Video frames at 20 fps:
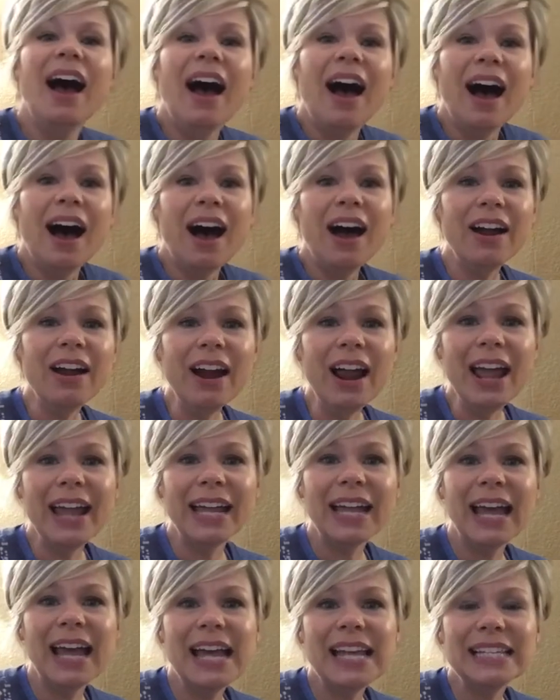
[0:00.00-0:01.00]
All
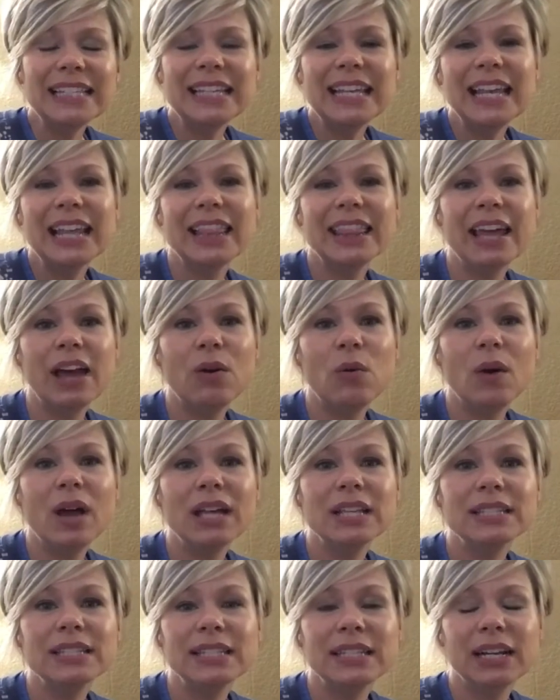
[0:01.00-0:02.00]
right, guys, that
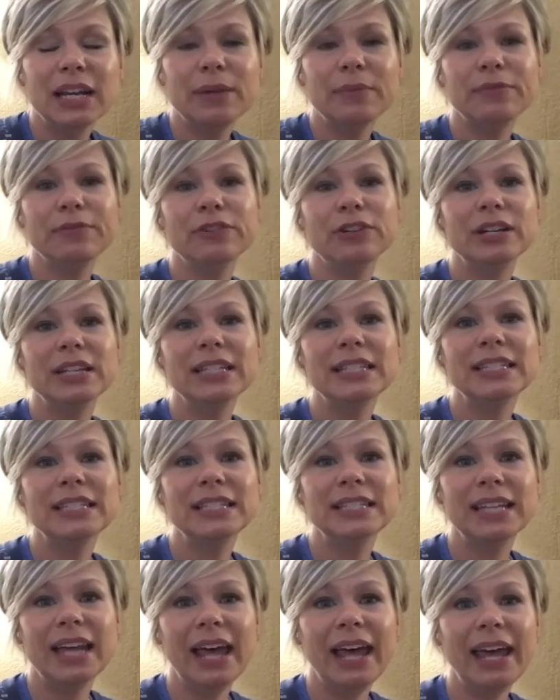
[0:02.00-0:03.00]
winds it up for us
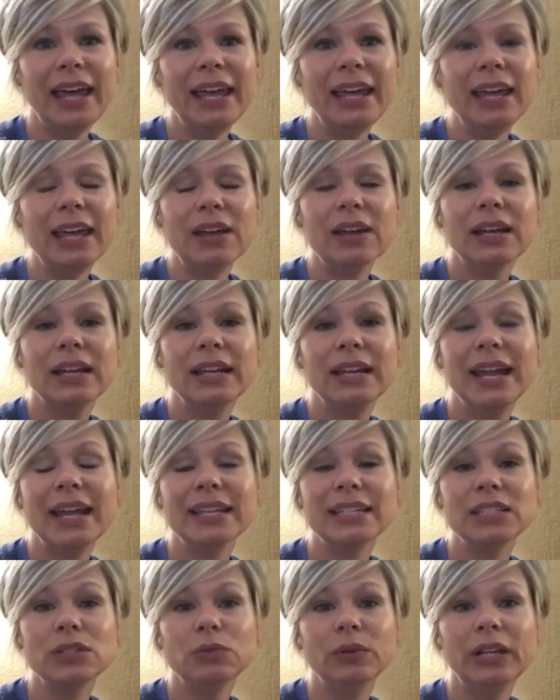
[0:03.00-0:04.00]
today.
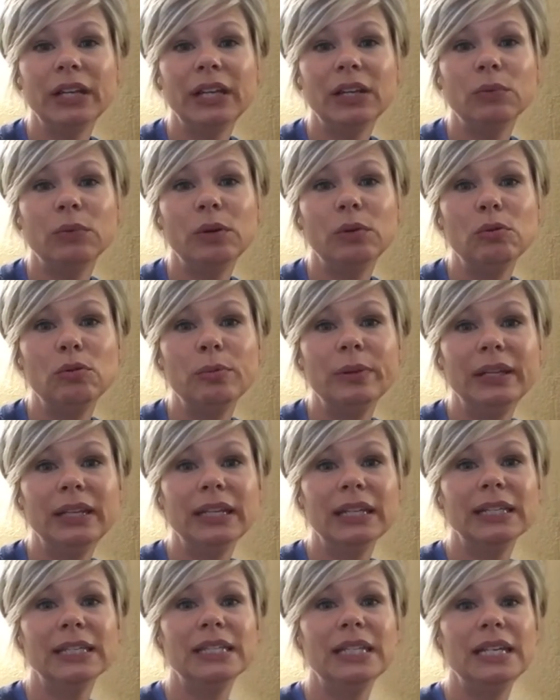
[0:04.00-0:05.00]
Next week, we will be
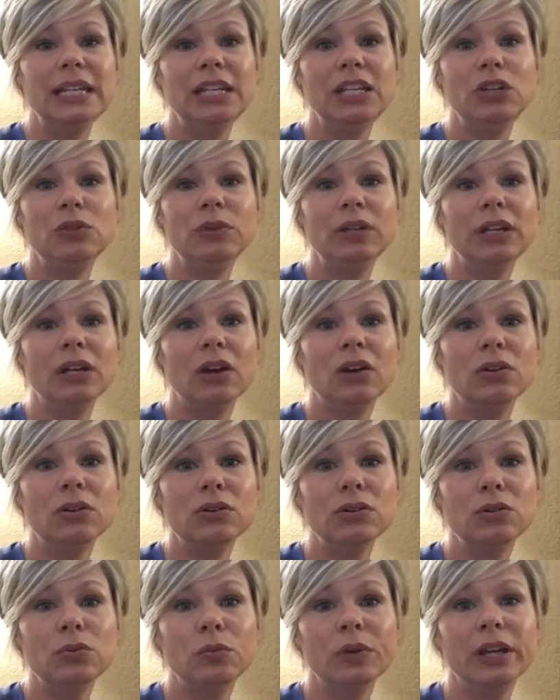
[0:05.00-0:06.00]
continuing
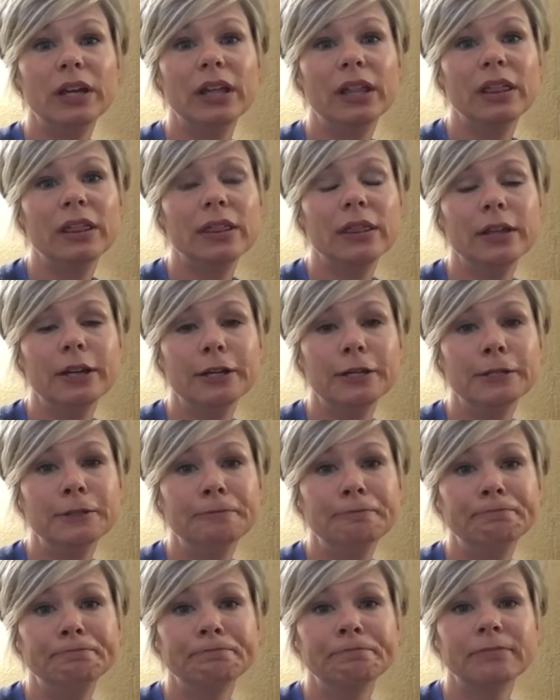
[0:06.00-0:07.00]
on with
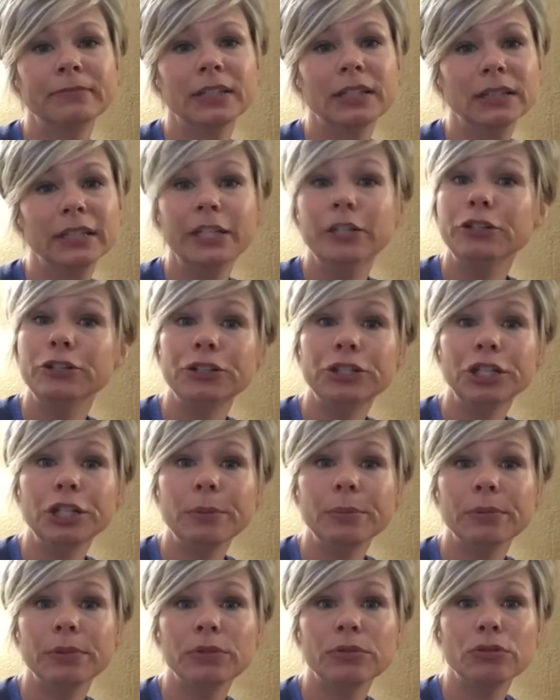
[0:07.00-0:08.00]

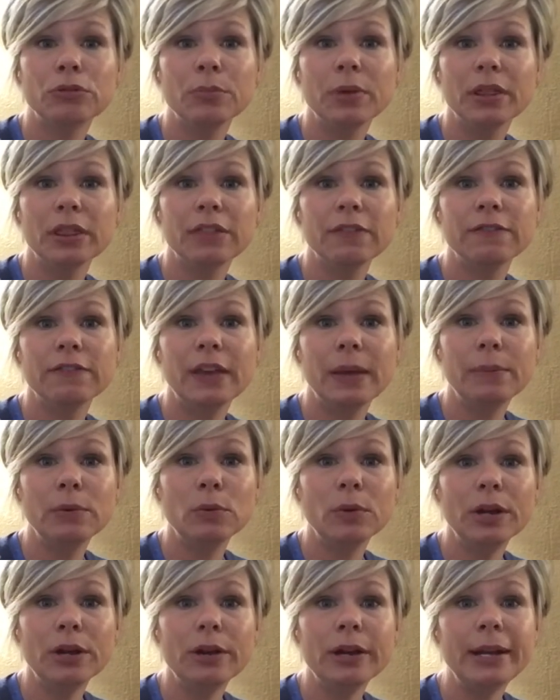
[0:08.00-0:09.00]
leadership through the month of
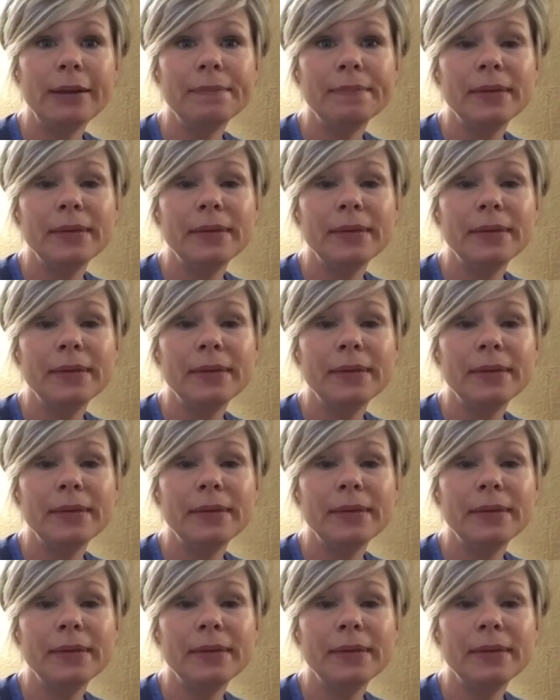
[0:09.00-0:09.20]
February.